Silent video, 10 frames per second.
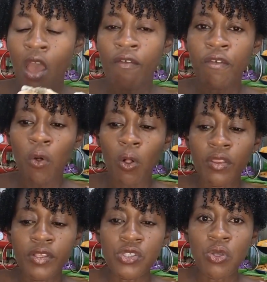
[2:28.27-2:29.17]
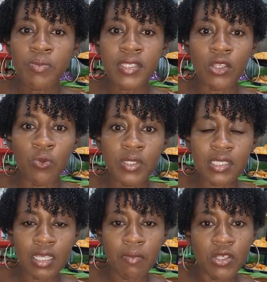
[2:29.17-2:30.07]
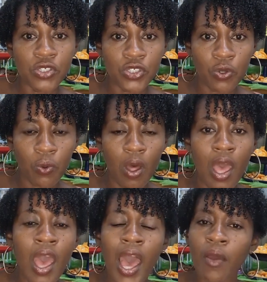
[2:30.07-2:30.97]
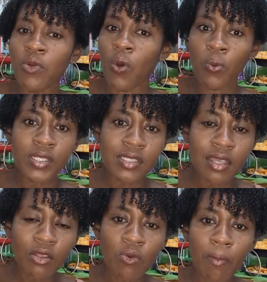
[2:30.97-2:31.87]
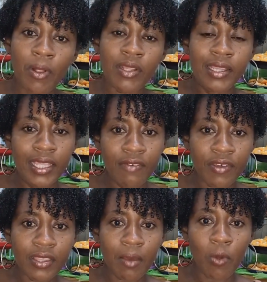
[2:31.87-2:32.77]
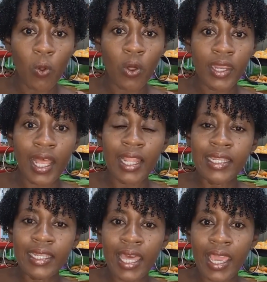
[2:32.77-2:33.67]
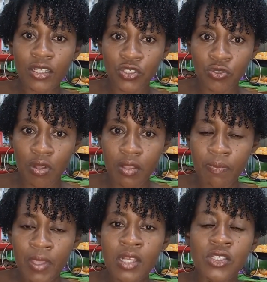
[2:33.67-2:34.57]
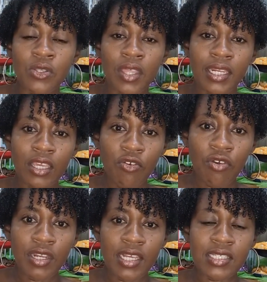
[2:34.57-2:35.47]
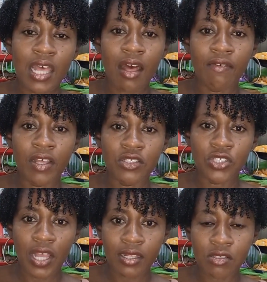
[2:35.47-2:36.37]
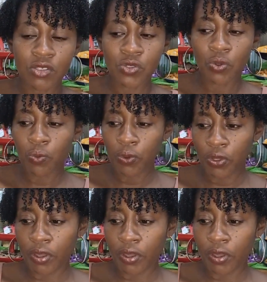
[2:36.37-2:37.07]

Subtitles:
For all the soaps that you would see me show, I would always tell you about leaving them on a little extra so that the ingredients have a chance to work.